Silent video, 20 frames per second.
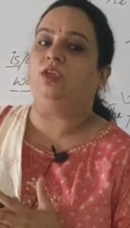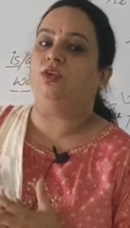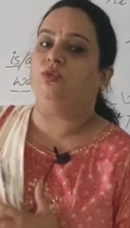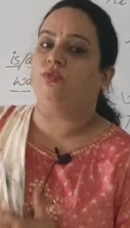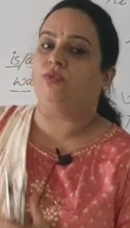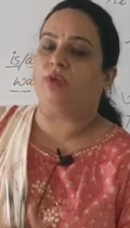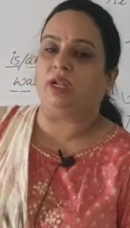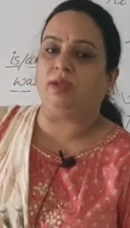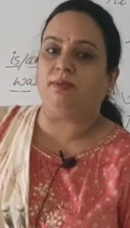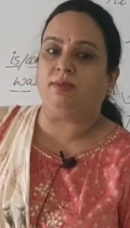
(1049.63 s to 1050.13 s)
you
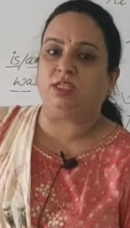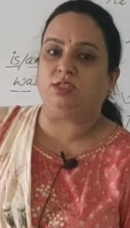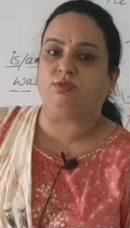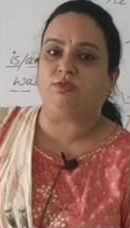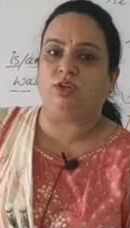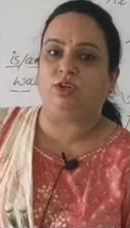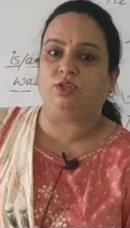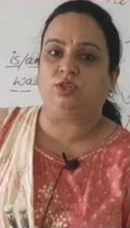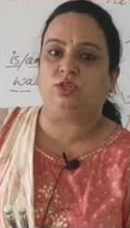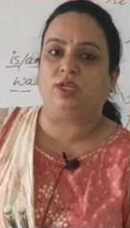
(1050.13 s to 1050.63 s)
very much
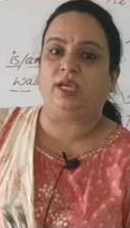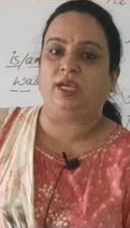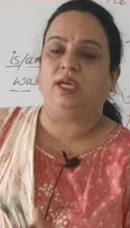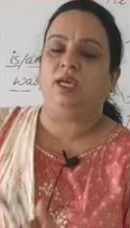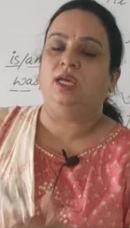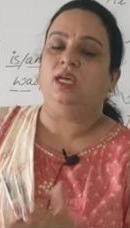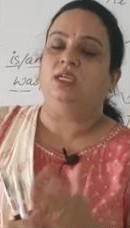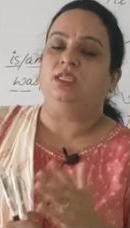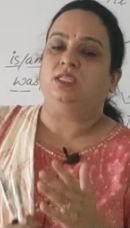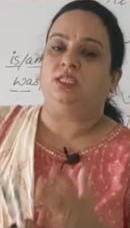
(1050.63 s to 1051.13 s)
for today.
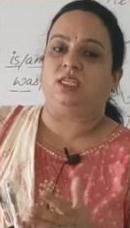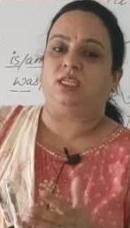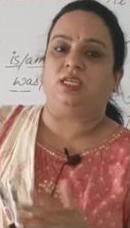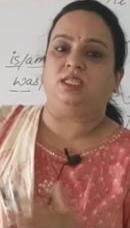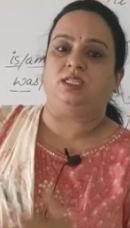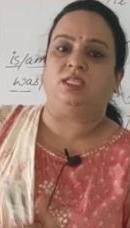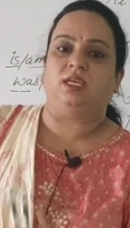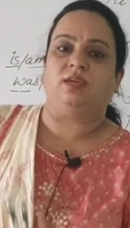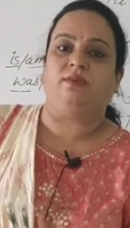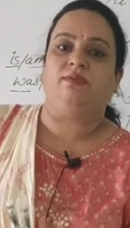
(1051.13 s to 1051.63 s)
Stay
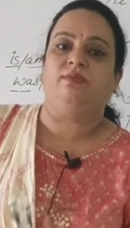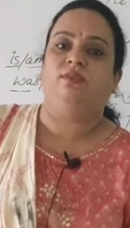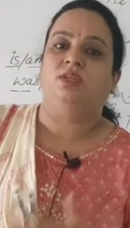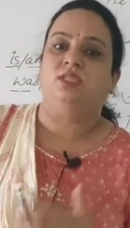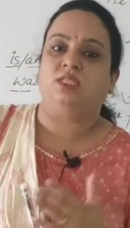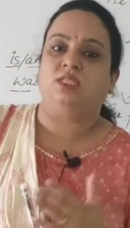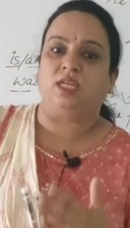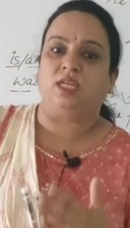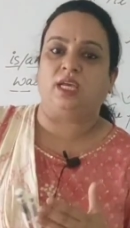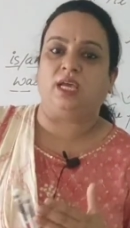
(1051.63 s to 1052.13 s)
safe,
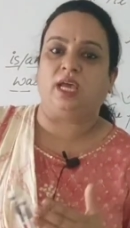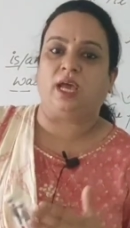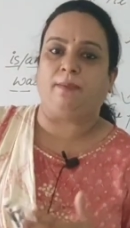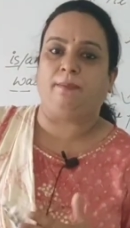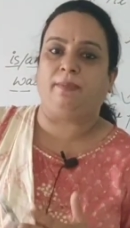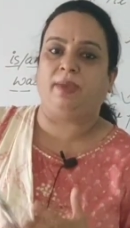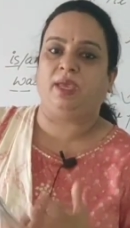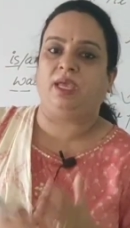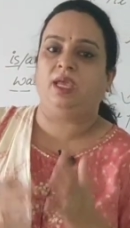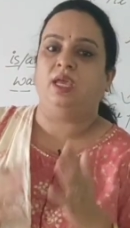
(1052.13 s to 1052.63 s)
stay
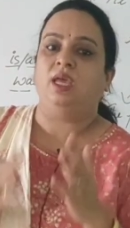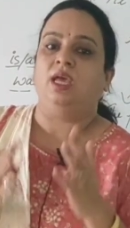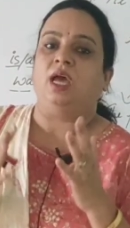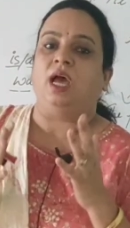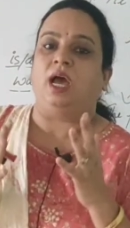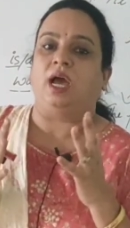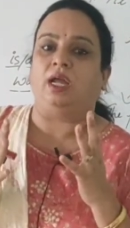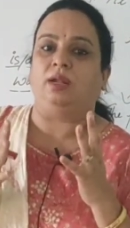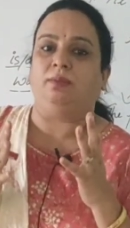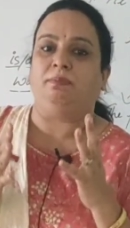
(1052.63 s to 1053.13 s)
happy,
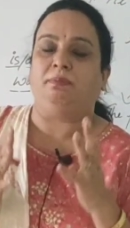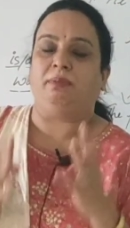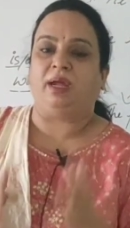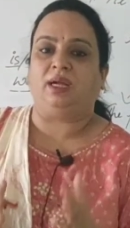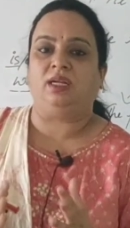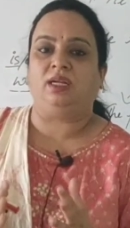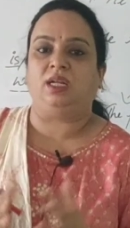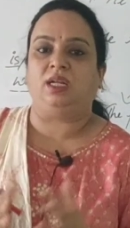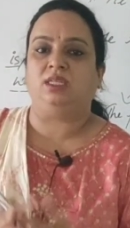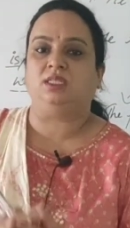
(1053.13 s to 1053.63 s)
and
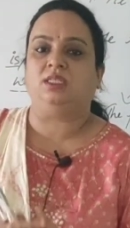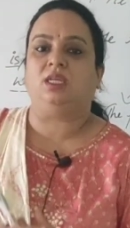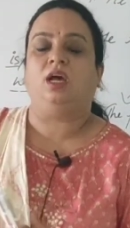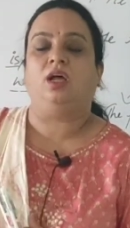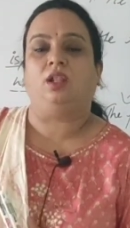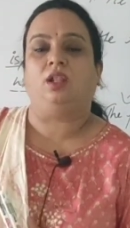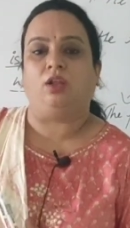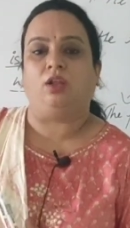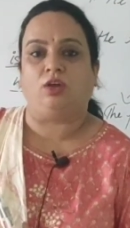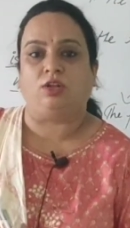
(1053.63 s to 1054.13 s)
practice
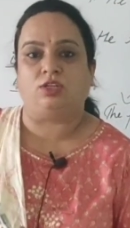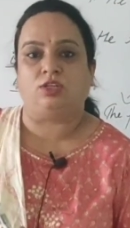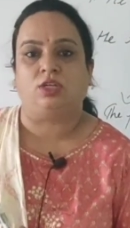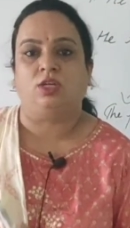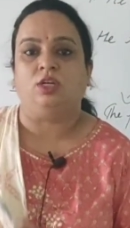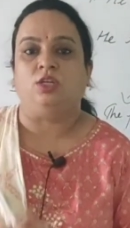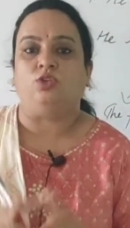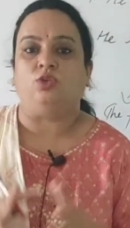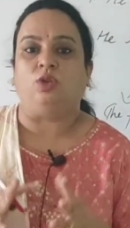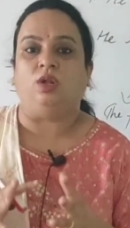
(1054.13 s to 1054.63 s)
a
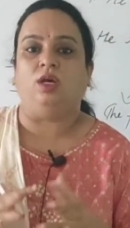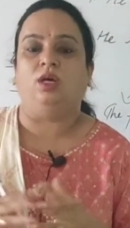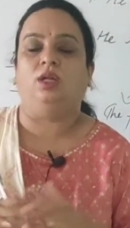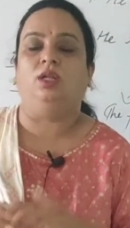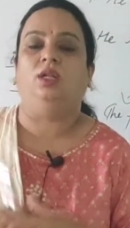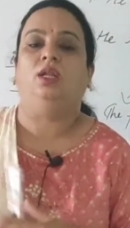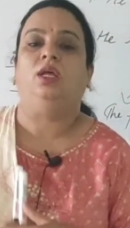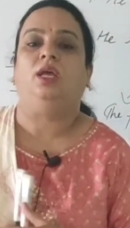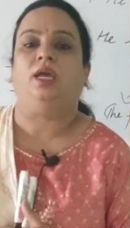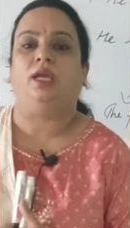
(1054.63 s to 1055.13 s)
lot to
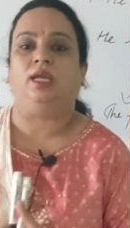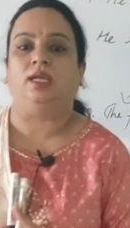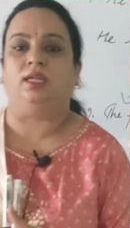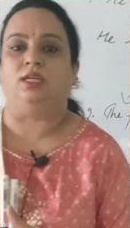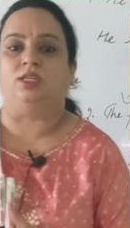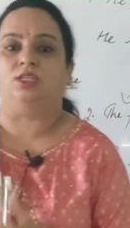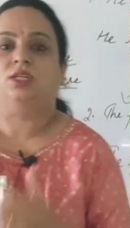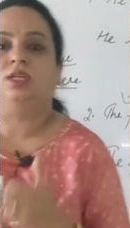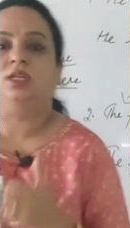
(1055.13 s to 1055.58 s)
learn English.